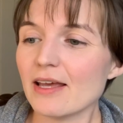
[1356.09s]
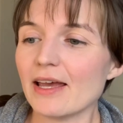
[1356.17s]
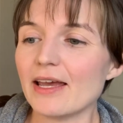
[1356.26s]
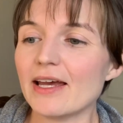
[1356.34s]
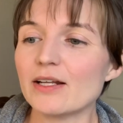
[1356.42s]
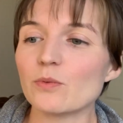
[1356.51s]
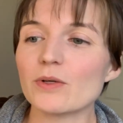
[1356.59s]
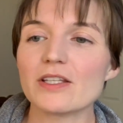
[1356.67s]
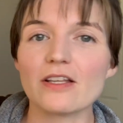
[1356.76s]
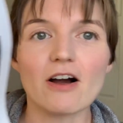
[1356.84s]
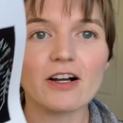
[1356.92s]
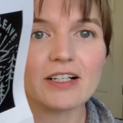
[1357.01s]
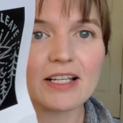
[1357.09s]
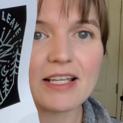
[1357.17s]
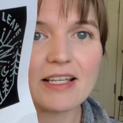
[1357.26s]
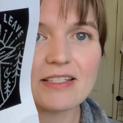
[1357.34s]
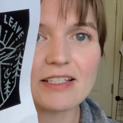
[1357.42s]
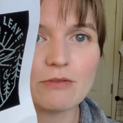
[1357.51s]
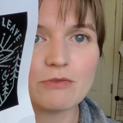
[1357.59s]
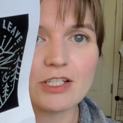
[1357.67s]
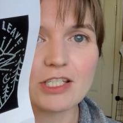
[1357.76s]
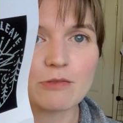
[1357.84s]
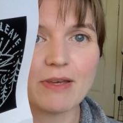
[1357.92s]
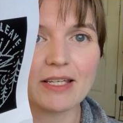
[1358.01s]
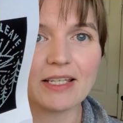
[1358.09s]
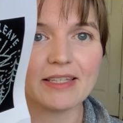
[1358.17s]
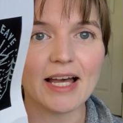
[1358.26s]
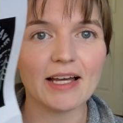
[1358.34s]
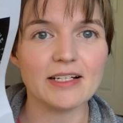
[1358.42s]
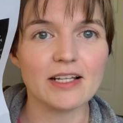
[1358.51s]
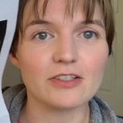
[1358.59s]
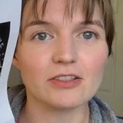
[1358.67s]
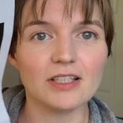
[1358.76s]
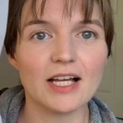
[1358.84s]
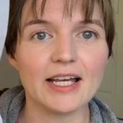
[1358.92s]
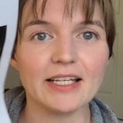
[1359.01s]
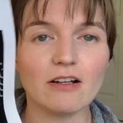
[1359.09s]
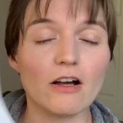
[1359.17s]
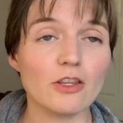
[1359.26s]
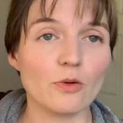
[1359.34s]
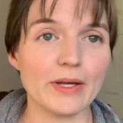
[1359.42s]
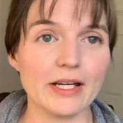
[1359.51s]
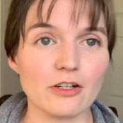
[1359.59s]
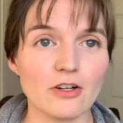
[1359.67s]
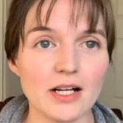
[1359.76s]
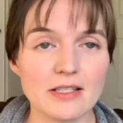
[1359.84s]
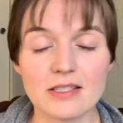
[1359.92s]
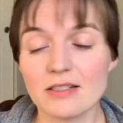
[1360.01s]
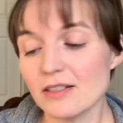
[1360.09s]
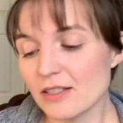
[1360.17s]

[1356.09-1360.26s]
and where the heart is, I'm just making that another line all the way across.